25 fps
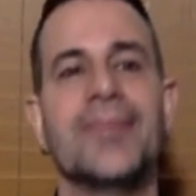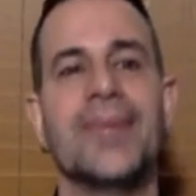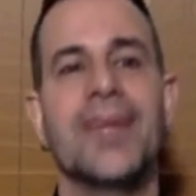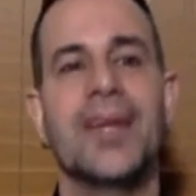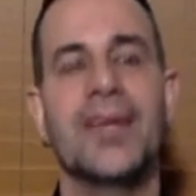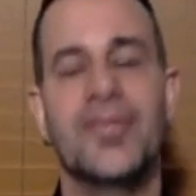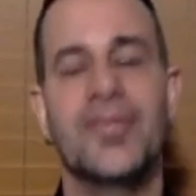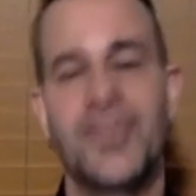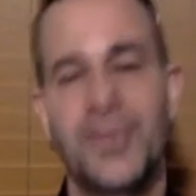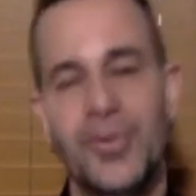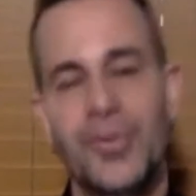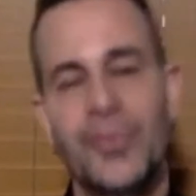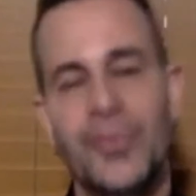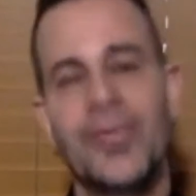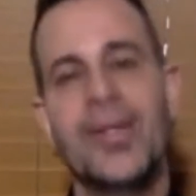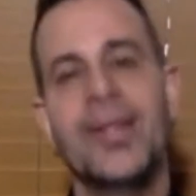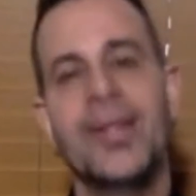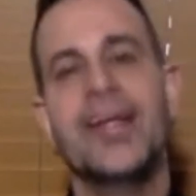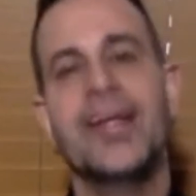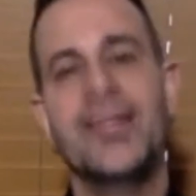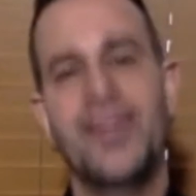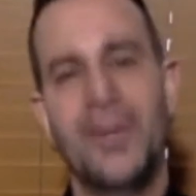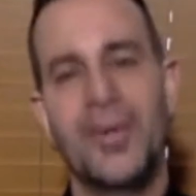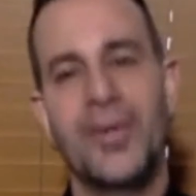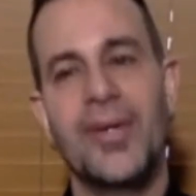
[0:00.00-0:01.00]
if you
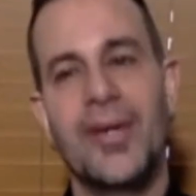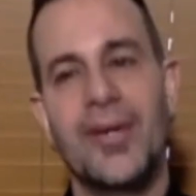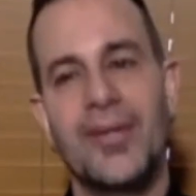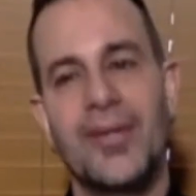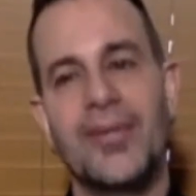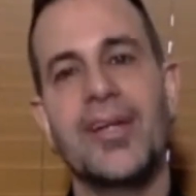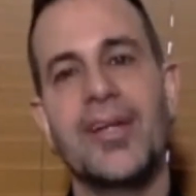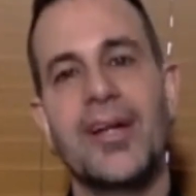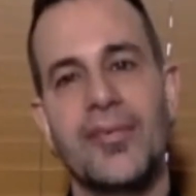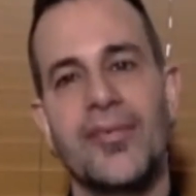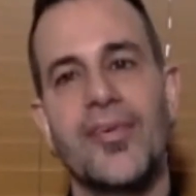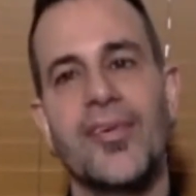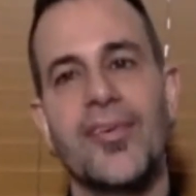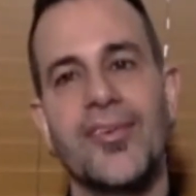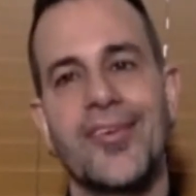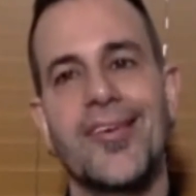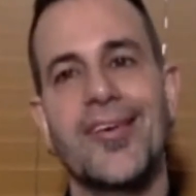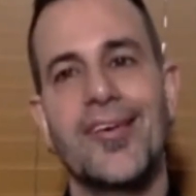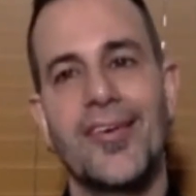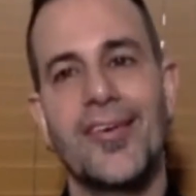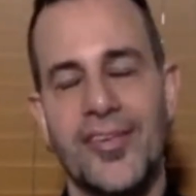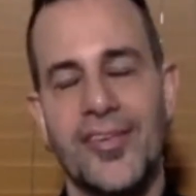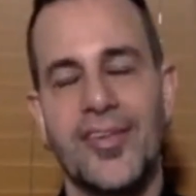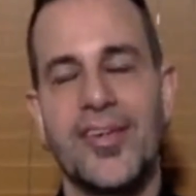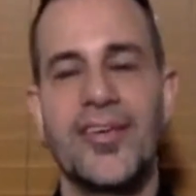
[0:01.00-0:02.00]
really don't have a level of
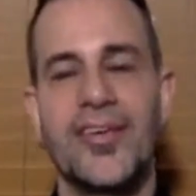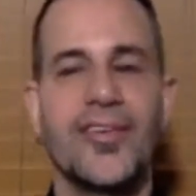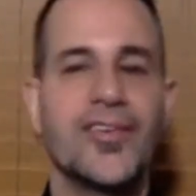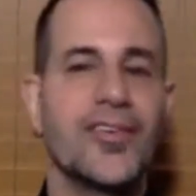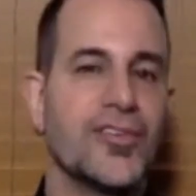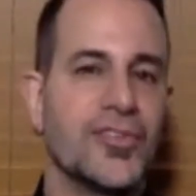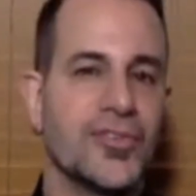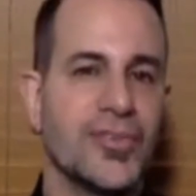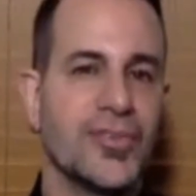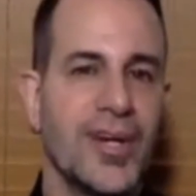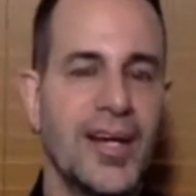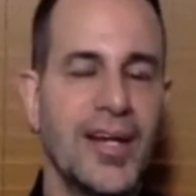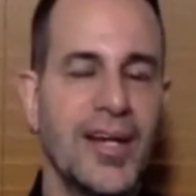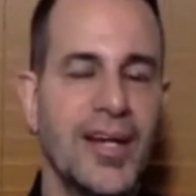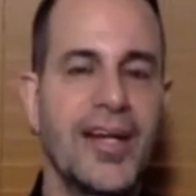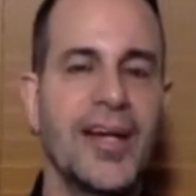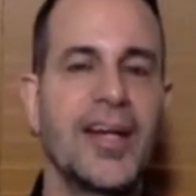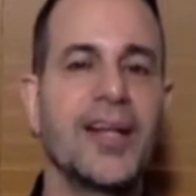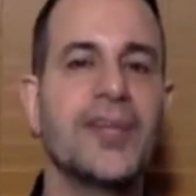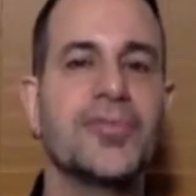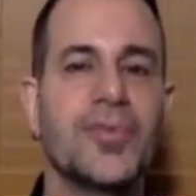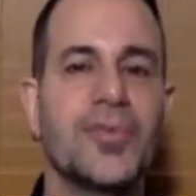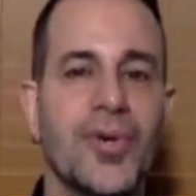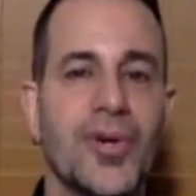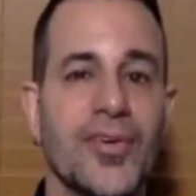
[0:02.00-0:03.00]
sales skills and training, and
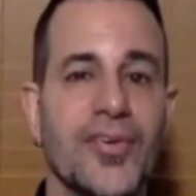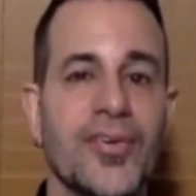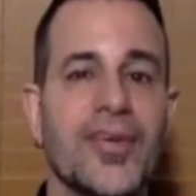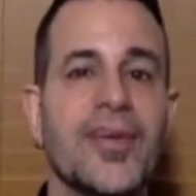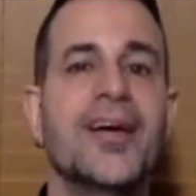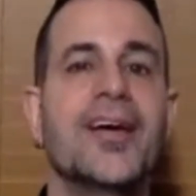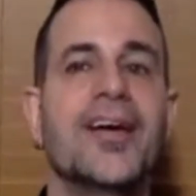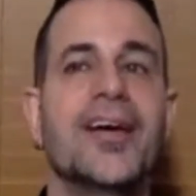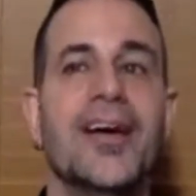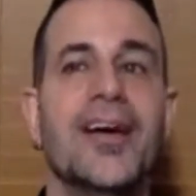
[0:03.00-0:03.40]
of course,